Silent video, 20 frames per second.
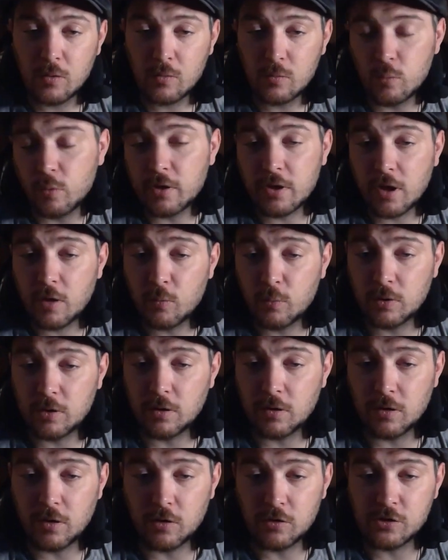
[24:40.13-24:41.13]
we're done with
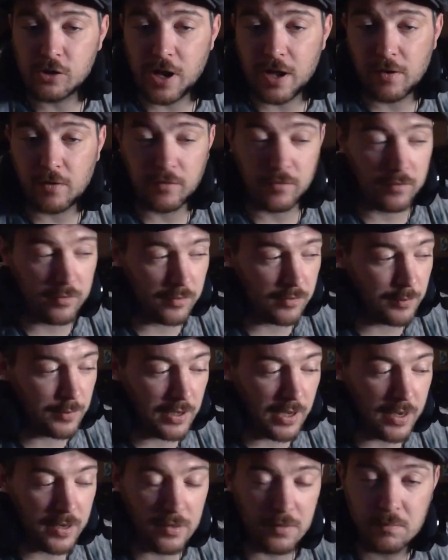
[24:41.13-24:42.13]
the little child's
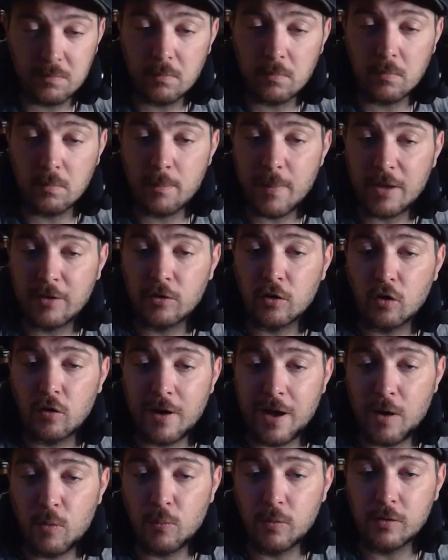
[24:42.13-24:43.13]
play, messing
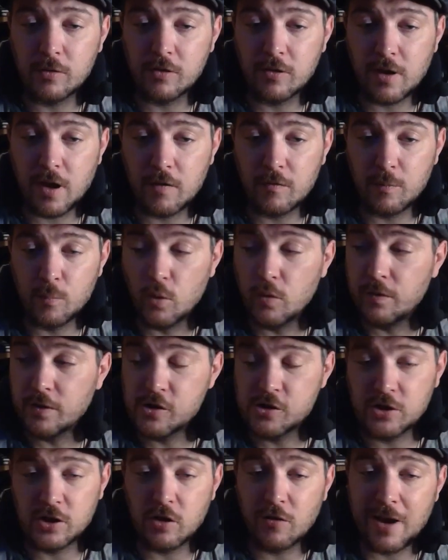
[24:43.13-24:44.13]
around with stuff, moving
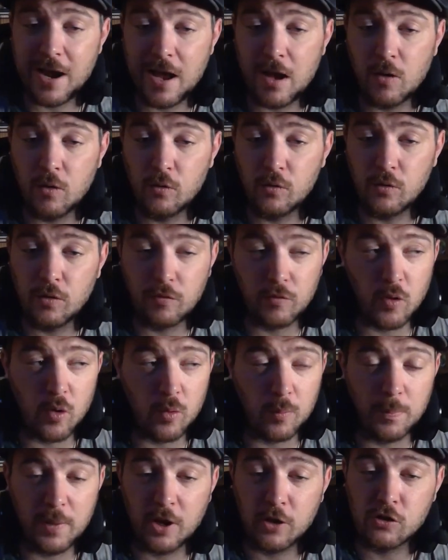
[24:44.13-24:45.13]
shit around,
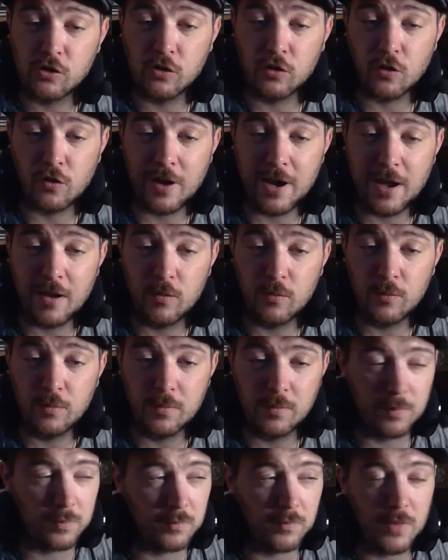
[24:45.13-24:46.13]
throwing pictures
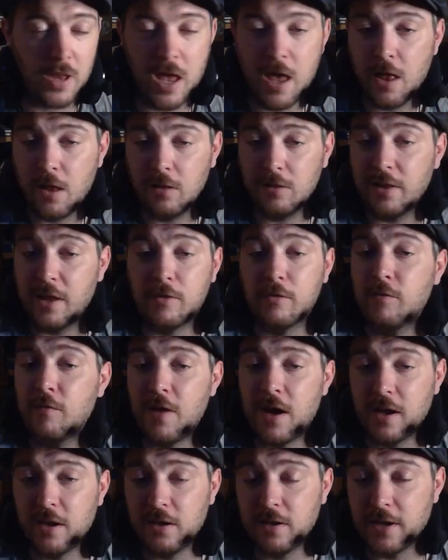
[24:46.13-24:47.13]
around. Let's
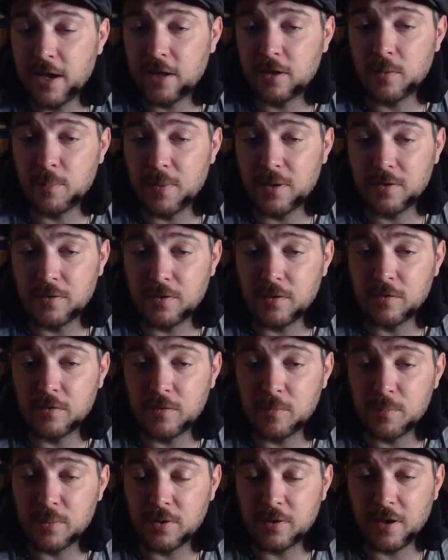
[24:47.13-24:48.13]
finally get to
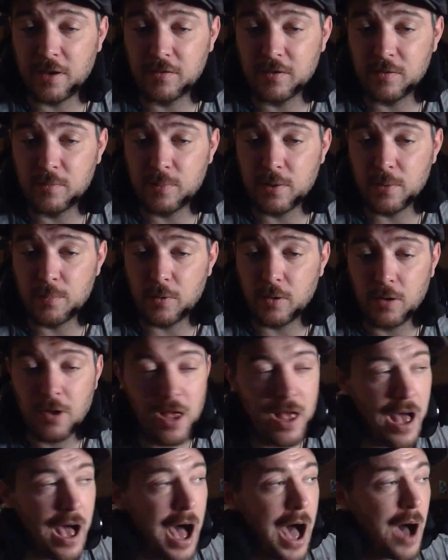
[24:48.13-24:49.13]
business and possess these people.
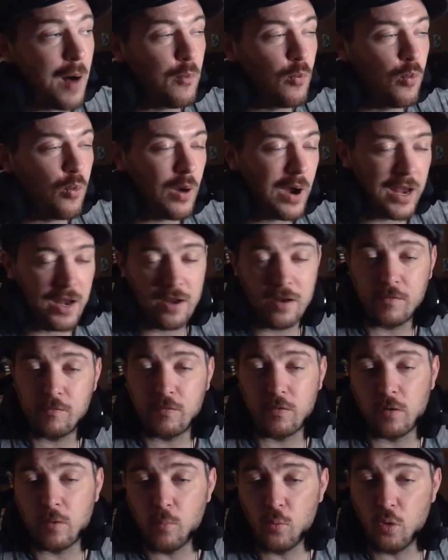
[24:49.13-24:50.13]
I'm waiting
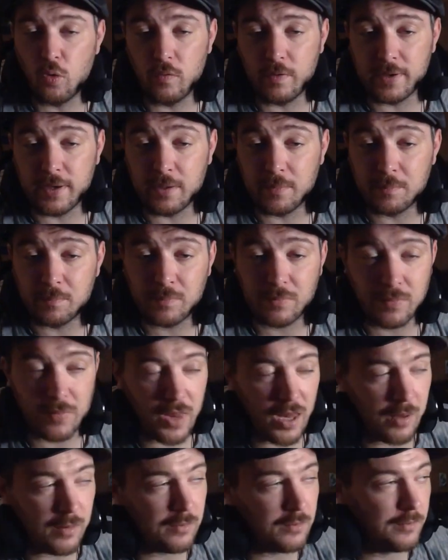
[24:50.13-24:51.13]
for a movie
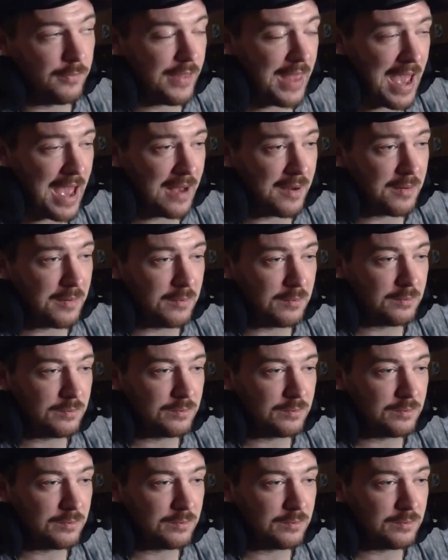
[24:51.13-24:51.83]
that...